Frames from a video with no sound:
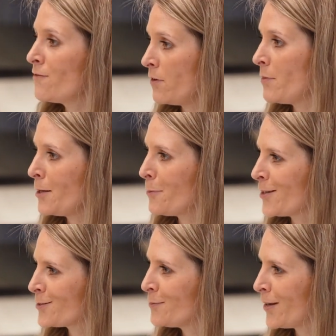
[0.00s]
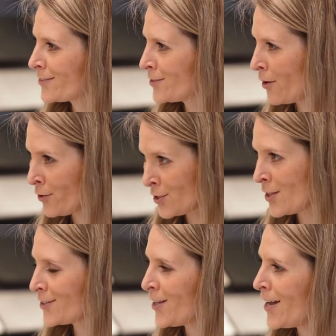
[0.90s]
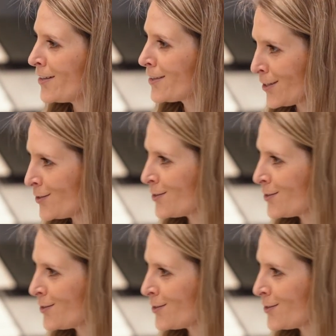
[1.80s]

for me to pass on to the client. Thank you